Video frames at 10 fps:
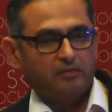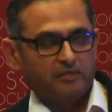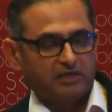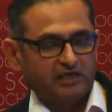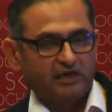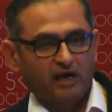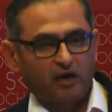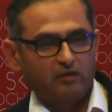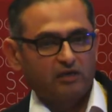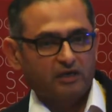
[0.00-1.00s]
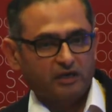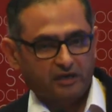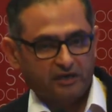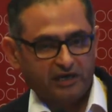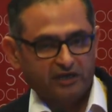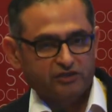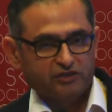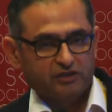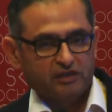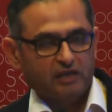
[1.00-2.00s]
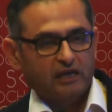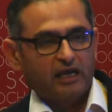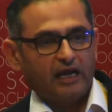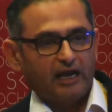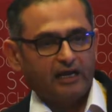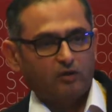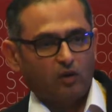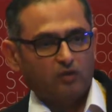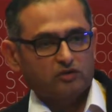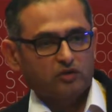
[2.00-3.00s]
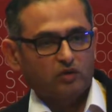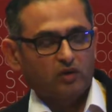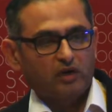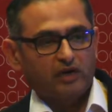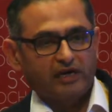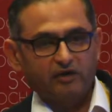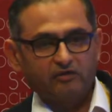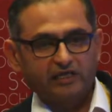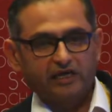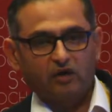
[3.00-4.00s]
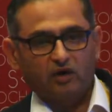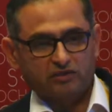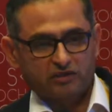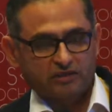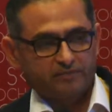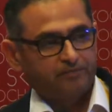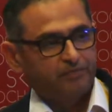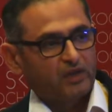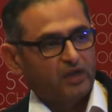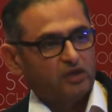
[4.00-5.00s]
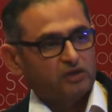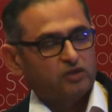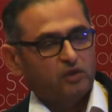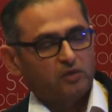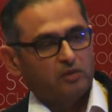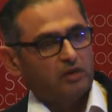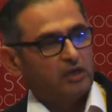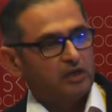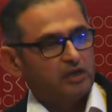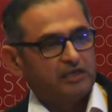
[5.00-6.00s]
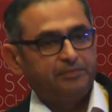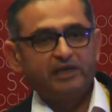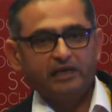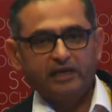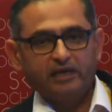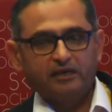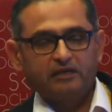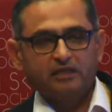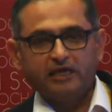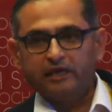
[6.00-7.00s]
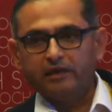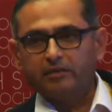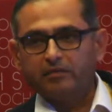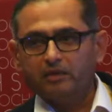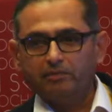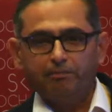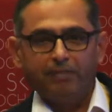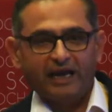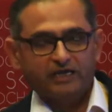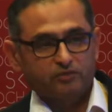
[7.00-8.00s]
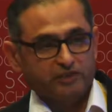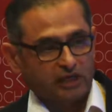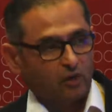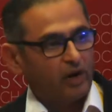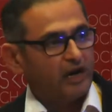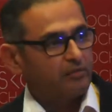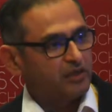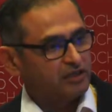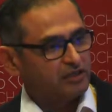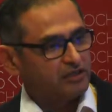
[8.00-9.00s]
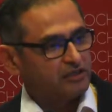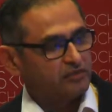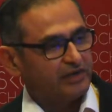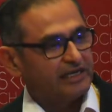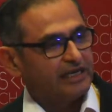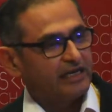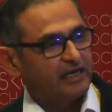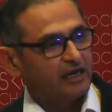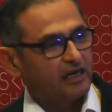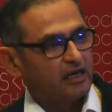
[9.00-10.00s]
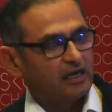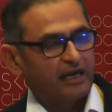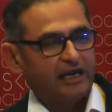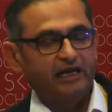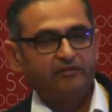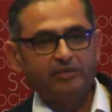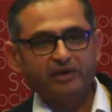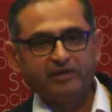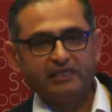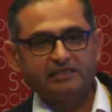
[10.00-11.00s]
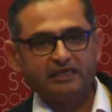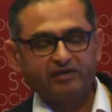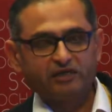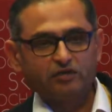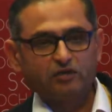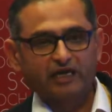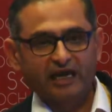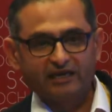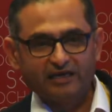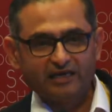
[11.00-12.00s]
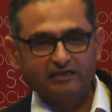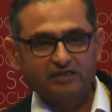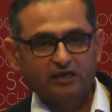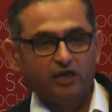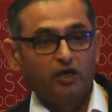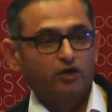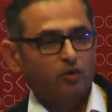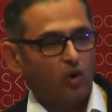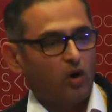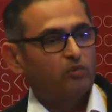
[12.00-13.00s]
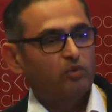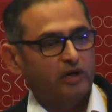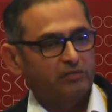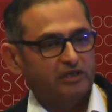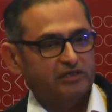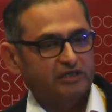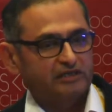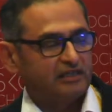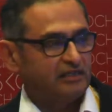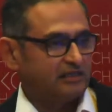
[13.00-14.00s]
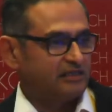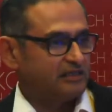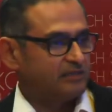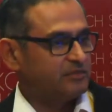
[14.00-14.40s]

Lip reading: turnaround reduction and also reduce the cost. So typically the banks which acquire merchants were taking anywhere between 7 to 9 days to onboard a merchant. This is